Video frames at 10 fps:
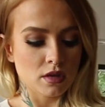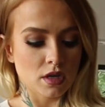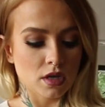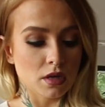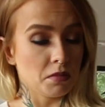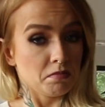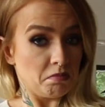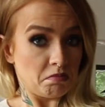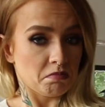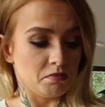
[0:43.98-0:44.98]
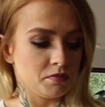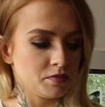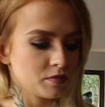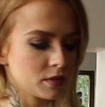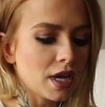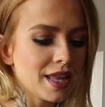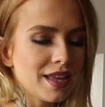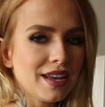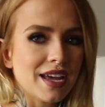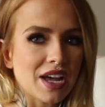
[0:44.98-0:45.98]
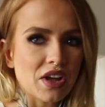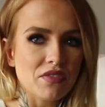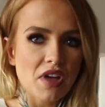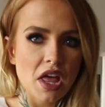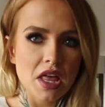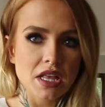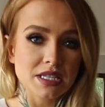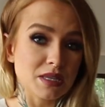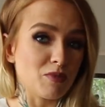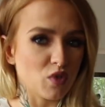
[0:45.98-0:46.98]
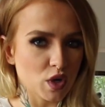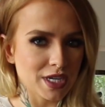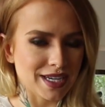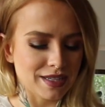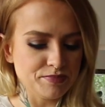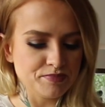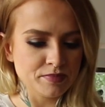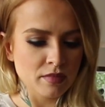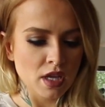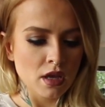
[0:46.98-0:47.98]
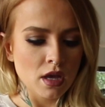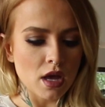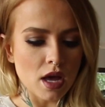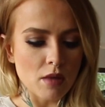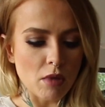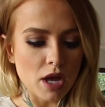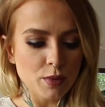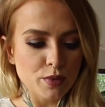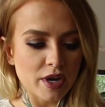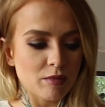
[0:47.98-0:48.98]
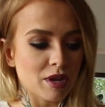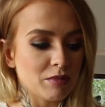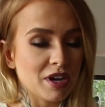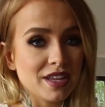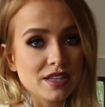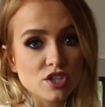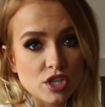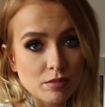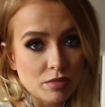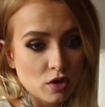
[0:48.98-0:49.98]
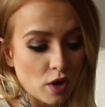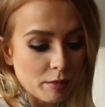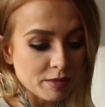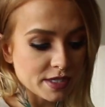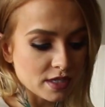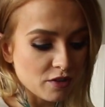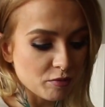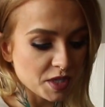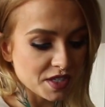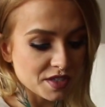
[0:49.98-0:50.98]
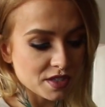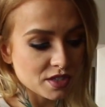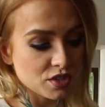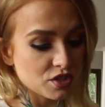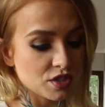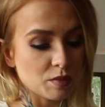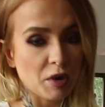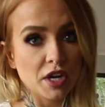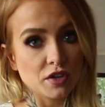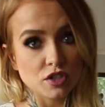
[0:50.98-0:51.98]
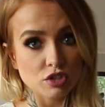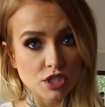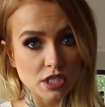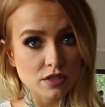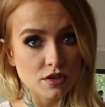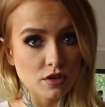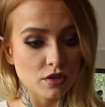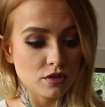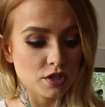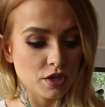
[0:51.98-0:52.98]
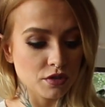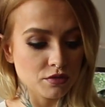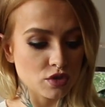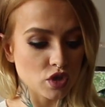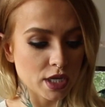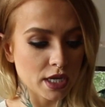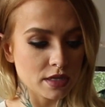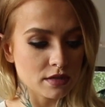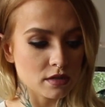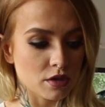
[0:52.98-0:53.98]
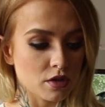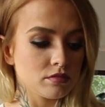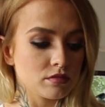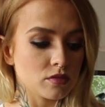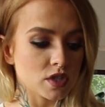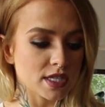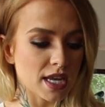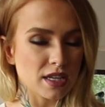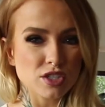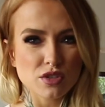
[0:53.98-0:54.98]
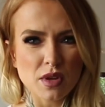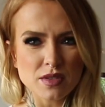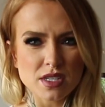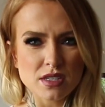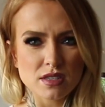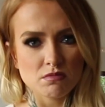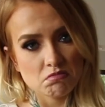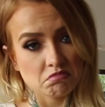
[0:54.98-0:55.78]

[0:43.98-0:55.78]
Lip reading: I then have some vodka. I would recommend buying the cheap, crappy stuff because you're just spraying it on your sheets. You're not, drinking it. So what is that, like 2 ounces?